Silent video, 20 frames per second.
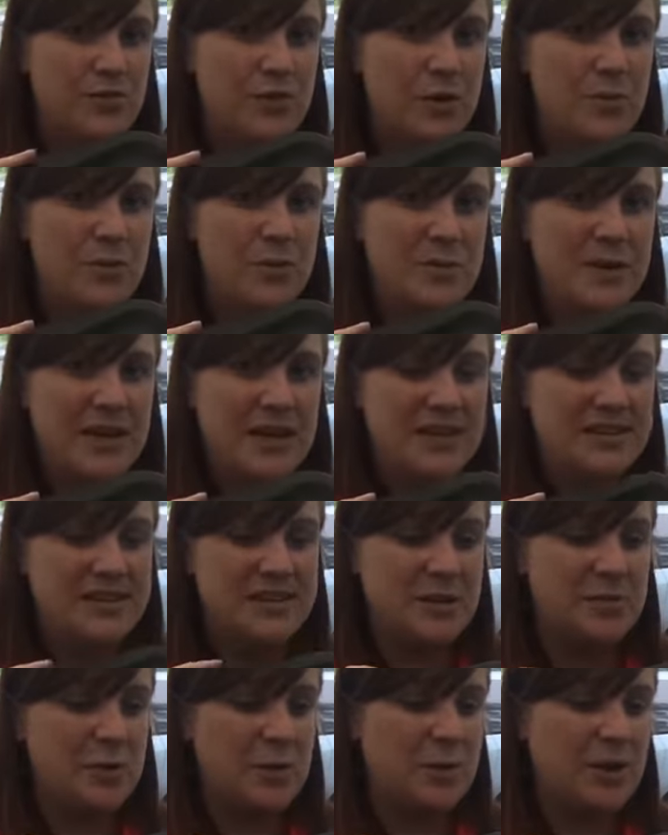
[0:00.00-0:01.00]
Rubbermaid
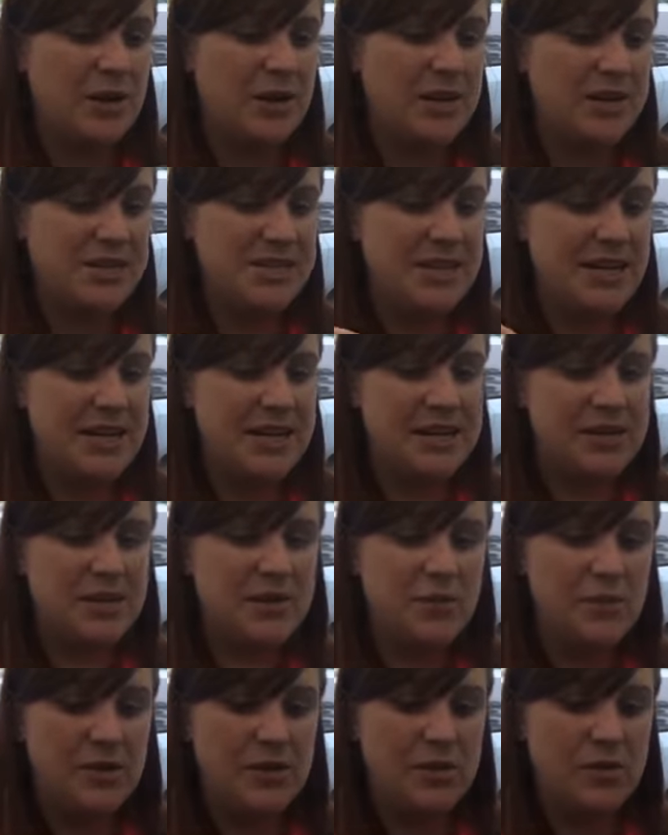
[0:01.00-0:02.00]
Tupperware
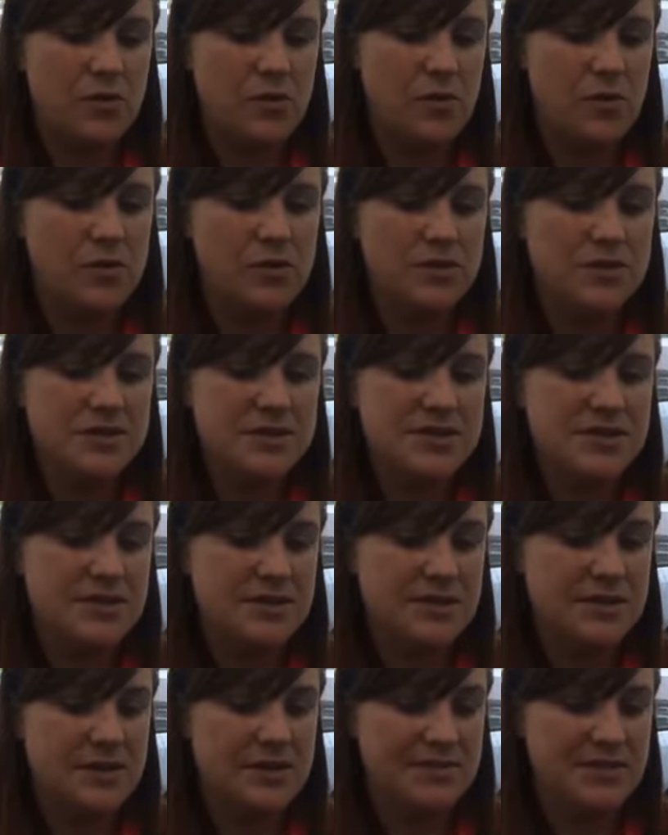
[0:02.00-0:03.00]
container with mm -hmm.
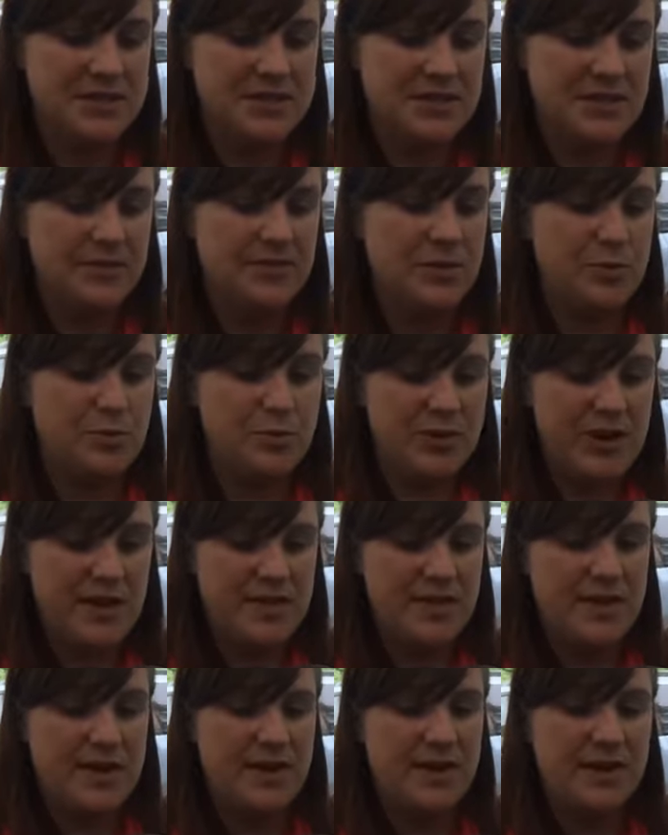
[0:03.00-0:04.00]
holes, obviously for
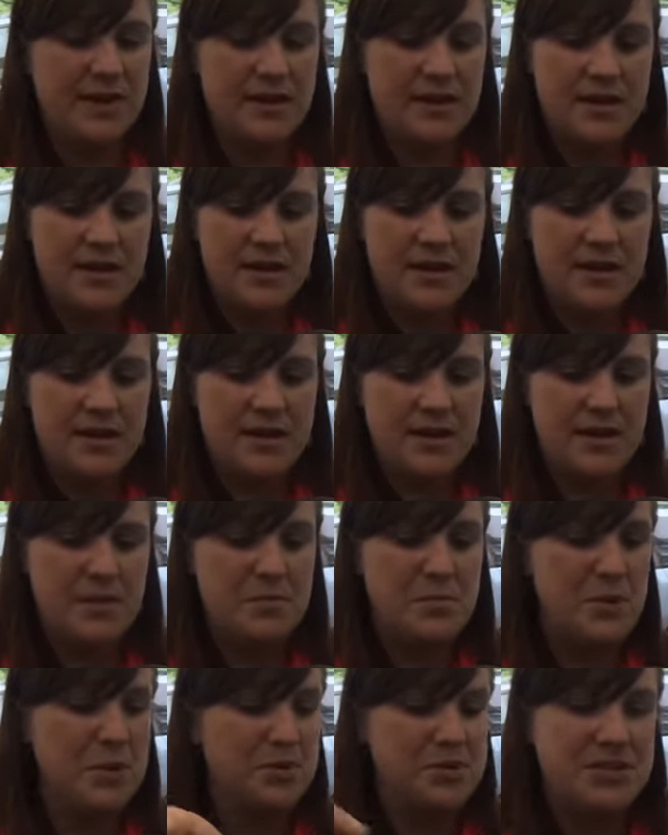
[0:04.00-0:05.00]
breathing,
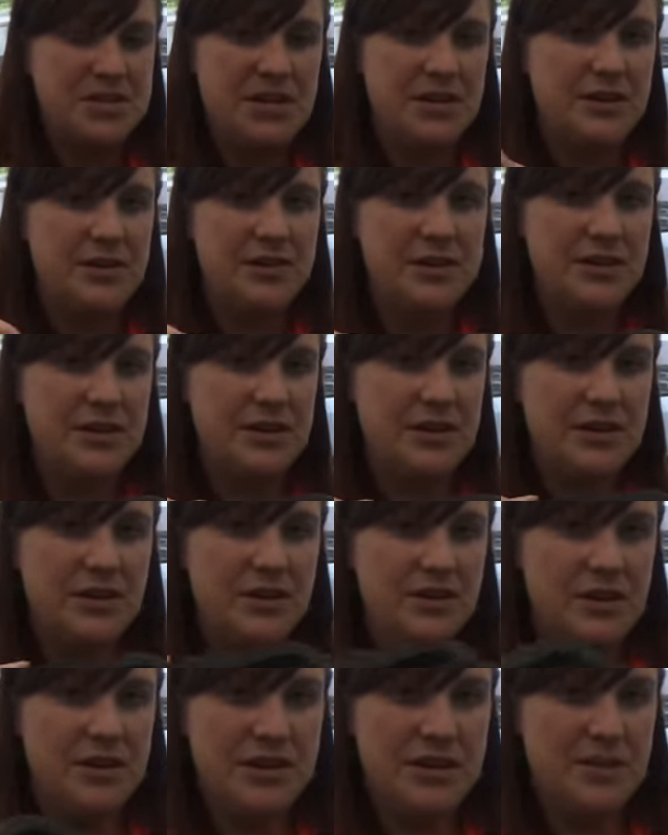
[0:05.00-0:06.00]
um, poked out, and
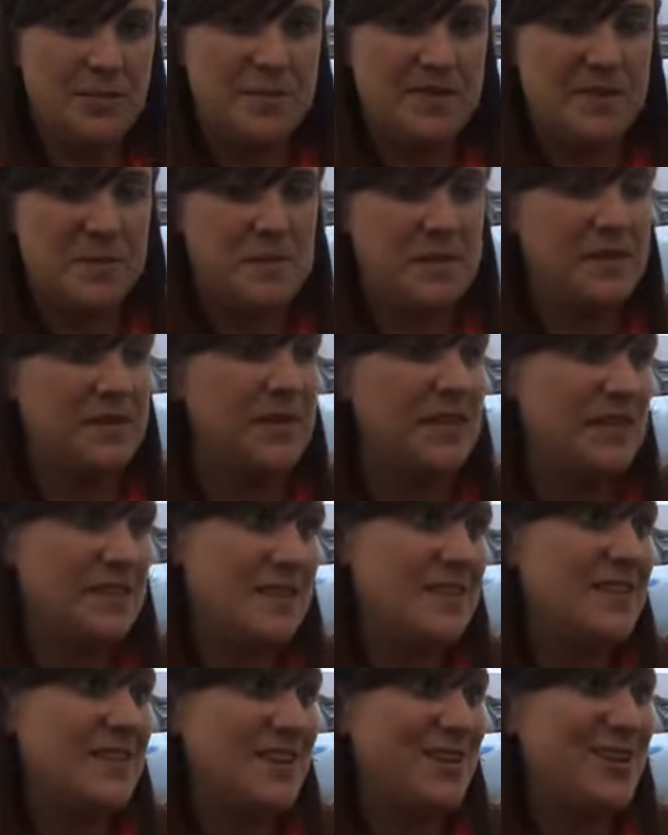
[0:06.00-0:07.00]
you can keep something great. like
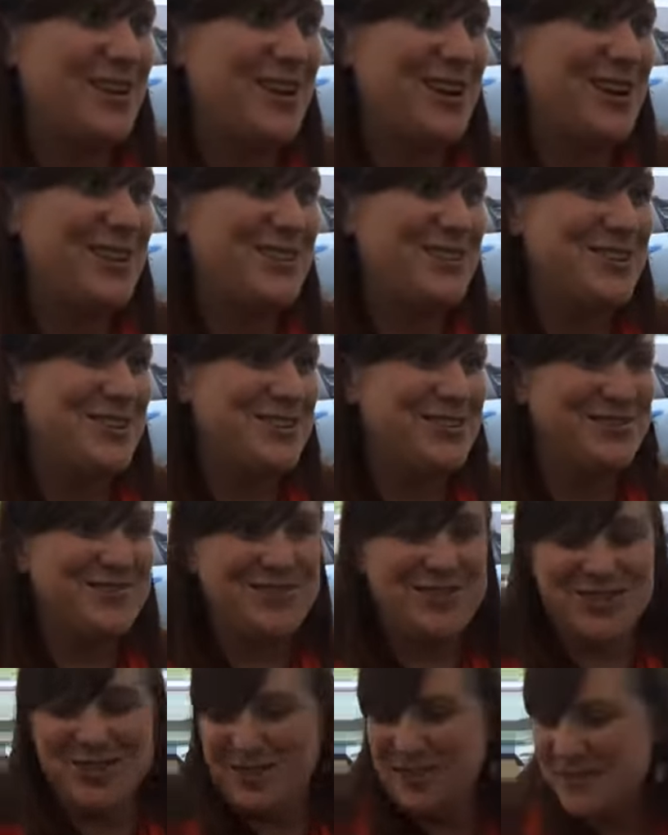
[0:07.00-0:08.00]
this in your car too.
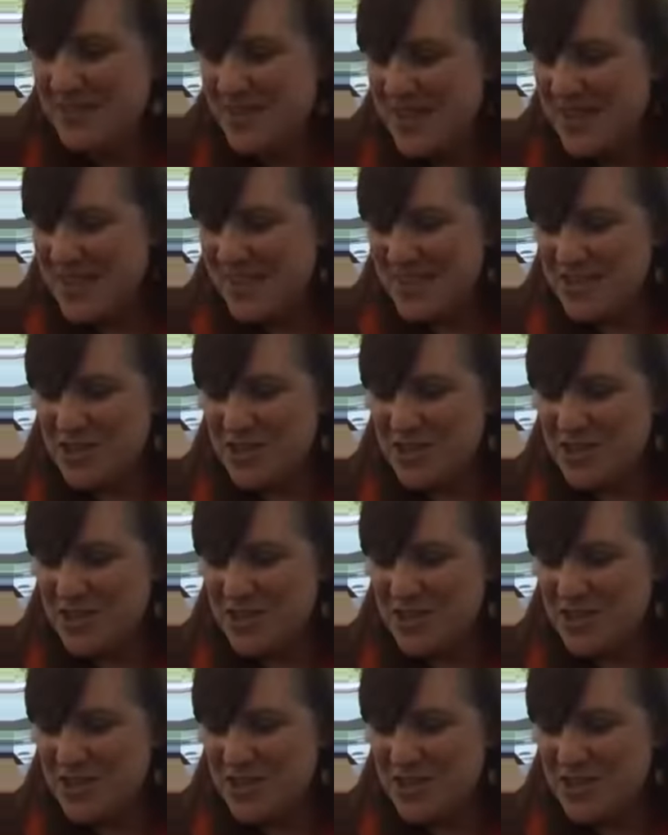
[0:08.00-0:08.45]
Great, so. great.